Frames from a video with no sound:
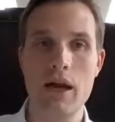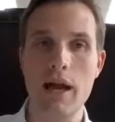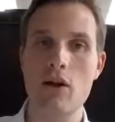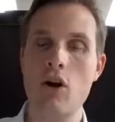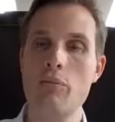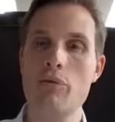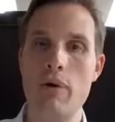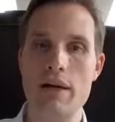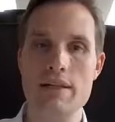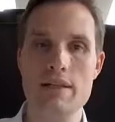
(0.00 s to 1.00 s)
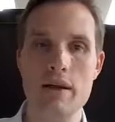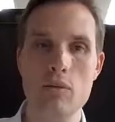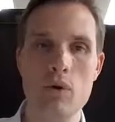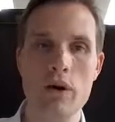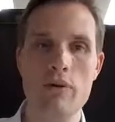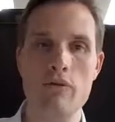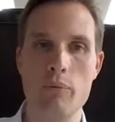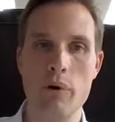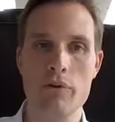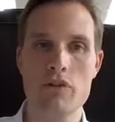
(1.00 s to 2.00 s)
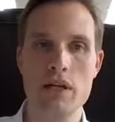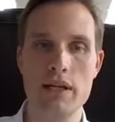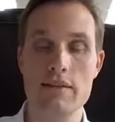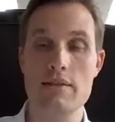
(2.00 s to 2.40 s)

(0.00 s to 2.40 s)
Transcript: and compromises that work for both sides,